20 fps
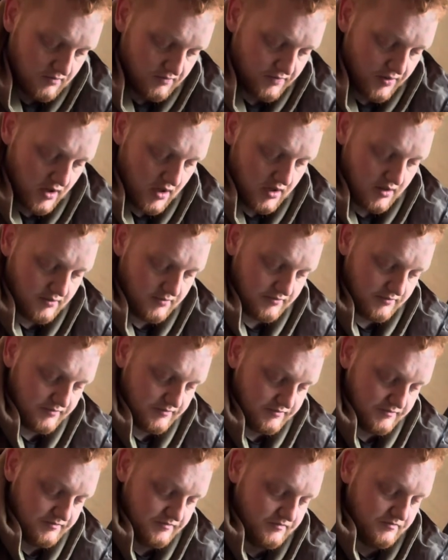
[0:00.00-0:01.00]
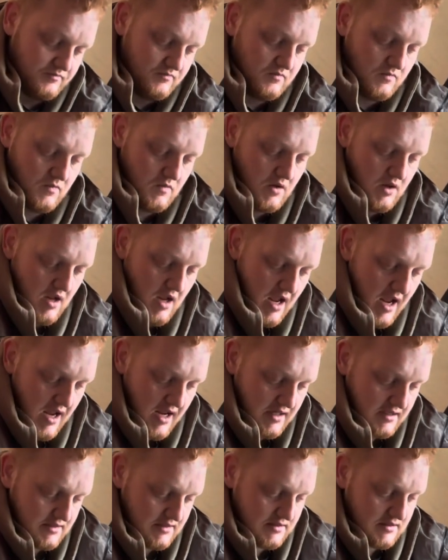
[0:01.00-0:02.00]
that.
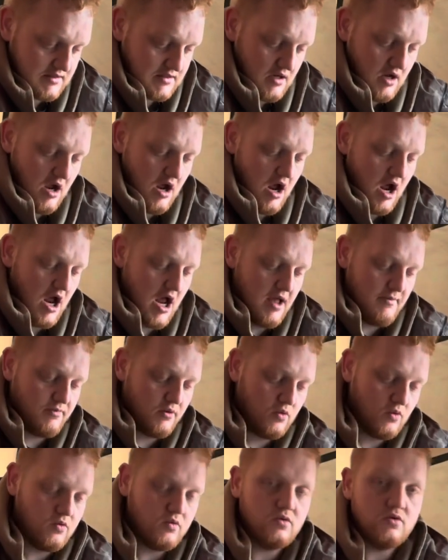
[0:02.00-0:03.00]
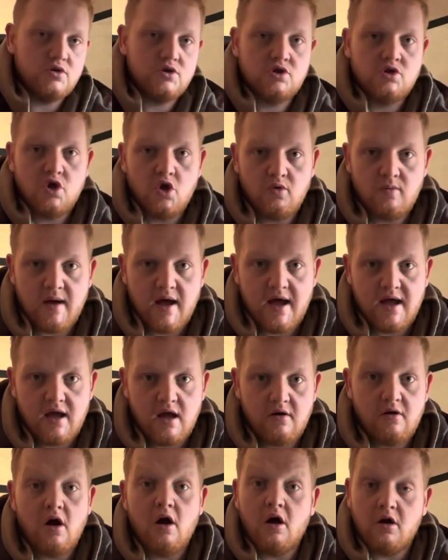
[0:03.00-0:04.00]
And I bought 2 bags.
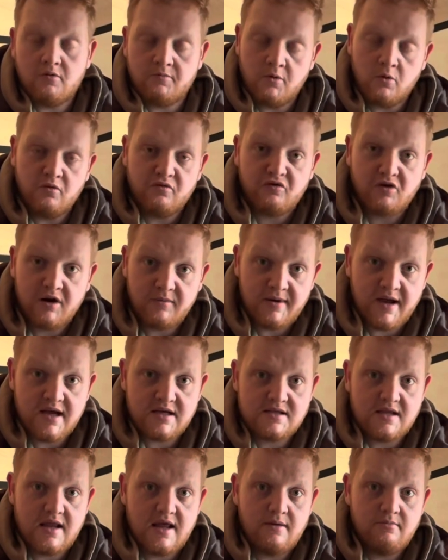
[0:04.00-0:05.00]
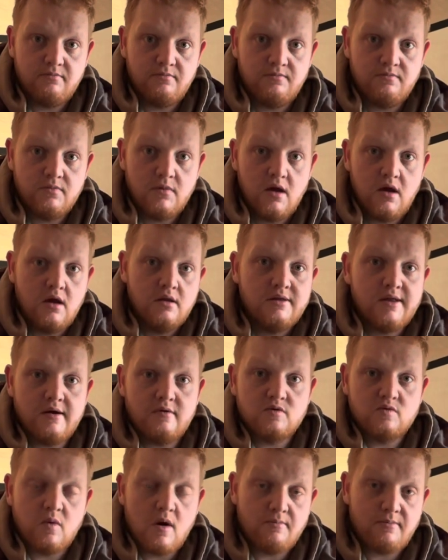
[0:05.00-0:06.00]
I bought 3 bags of them. There
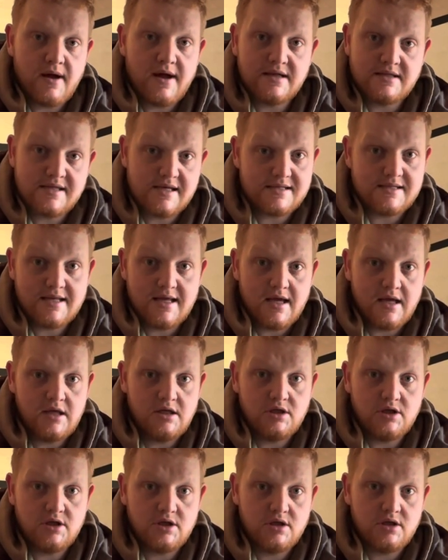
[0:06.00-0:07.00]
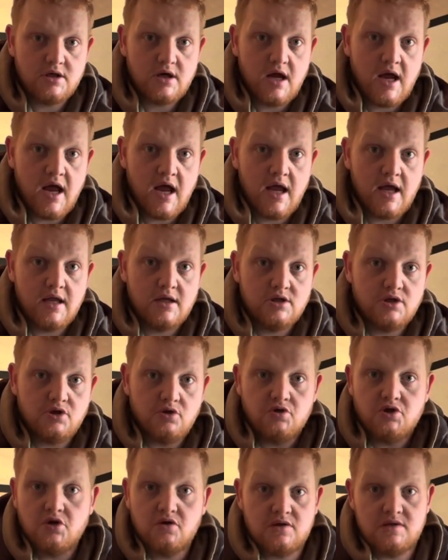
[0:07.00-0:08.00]
was £1.60 each, and
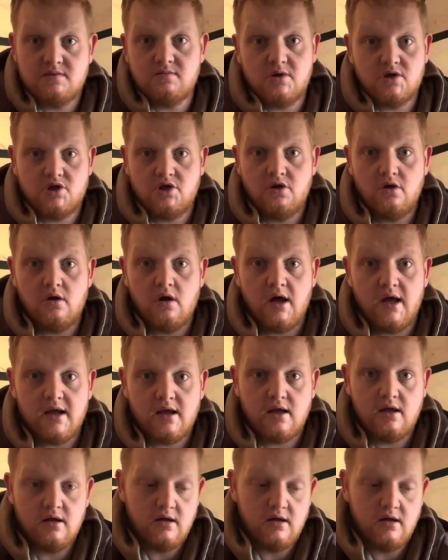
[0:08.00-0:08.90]
you choose as much as you like.